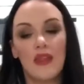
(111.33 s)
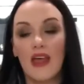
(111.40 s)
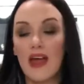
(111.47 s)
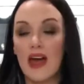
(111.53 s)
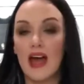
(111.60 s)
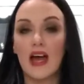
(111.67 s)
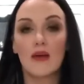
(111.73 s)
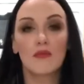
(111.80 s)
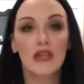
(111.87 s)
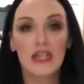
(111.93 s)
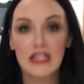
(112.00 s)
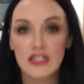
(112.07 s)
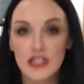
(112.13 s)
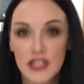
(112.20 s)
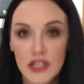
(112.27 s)
I'm gonna
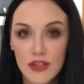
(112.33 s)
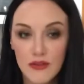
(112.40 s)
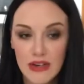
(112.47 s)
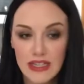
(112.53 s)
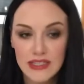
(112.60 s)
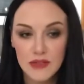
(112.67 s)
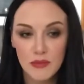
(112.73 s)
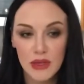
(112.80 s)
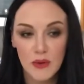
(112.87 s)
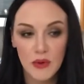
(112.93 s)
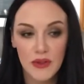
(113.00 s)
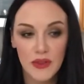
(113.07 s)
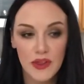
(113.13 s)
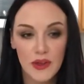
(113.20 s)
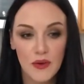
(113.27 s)
share the recipe with
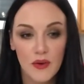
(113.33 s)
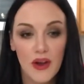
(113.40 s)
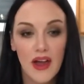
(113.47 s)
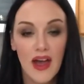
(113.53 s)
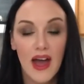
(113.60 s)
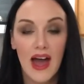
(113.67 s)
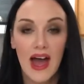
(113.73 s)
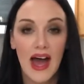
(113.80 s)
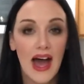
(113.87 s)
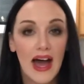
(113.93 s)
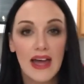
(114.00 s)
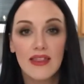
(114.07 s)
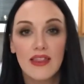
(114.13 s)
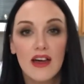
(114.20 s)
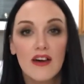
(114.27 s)
you. I
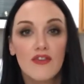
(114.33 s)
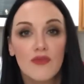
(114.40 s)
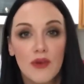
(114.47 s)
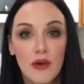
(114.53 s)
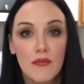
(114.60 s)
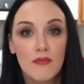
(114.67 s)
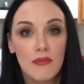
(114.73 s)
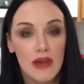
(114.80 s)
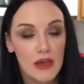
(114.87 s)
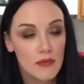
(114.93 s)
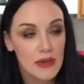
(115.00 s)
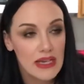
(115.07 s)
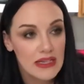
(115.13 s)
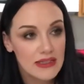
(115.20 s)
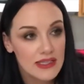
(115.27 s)
love my
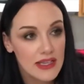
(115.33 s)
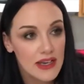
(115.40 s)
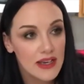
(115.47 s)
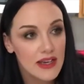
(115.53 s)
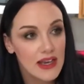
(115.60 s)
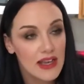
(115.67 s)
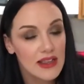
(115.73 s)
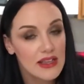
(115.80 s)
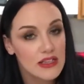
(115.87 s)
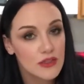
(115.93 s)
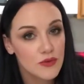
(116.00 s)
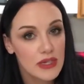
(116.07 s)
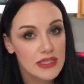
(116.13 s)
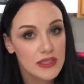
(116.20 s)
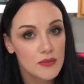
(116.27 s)
pizza, and this
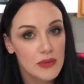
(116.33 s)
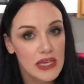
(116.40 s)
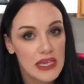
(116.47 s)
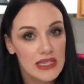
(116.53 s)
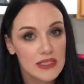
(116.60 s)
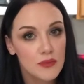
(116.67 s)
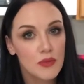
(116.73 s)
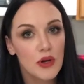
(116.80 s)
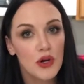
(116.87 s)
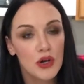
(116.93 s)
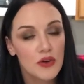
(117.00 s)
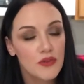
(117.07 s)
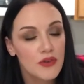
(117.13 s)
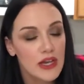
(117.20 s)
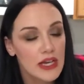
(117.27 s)
recipe is
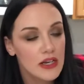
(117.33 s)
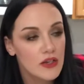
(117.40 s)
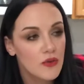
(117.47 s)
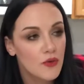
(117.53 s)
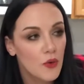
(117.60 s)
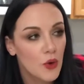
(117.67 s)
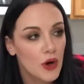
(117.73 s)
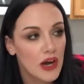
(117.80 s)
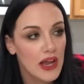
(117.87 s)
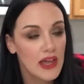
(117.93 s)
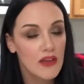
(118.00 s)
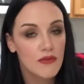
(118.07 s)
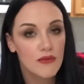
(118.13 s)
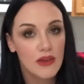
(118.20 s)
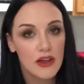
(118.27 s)
perfect for a
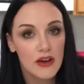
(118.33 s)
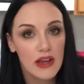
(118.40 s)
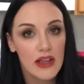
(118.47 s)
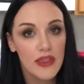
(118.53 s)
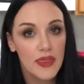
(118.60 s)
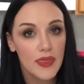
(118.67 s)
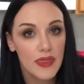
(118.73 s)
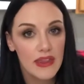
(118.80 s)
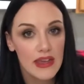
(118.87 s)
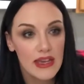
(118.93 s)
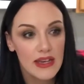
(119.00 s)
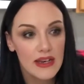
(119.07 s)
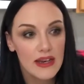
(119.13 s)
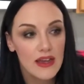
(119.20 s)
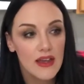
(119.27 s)
very
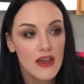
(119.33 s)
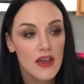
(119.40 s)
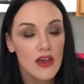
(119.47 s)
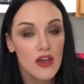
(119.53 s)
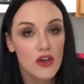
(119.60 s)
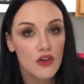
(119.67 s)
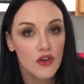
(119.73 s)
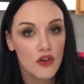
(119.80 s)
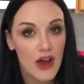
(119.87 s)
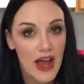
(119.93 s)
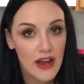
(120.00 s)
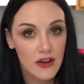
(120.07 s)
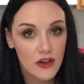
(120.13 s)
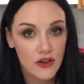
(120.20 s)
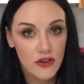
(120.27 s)
thin cracker
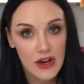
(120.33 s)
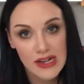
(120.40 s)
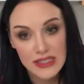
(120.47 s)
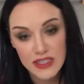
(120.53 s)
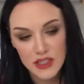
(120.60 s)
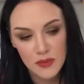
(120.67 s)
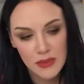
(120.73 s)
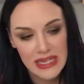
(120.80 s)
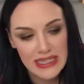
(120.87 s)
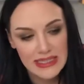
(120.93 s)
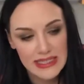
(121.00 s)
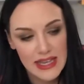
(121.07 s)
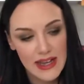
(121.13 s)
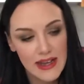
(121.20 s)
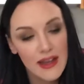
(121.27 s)
crust
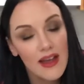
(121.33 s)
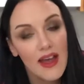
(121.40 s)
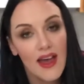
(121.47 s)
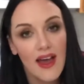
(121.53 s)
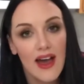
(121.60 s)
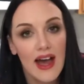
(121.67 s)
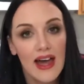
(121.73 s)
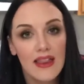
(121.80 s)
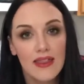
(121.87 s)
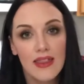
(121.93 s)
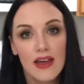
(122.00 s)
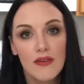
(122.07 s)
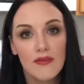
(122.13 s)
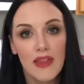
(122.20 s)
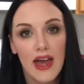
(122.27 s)
pizza. I
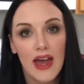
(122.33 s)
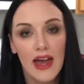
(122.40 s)
love that.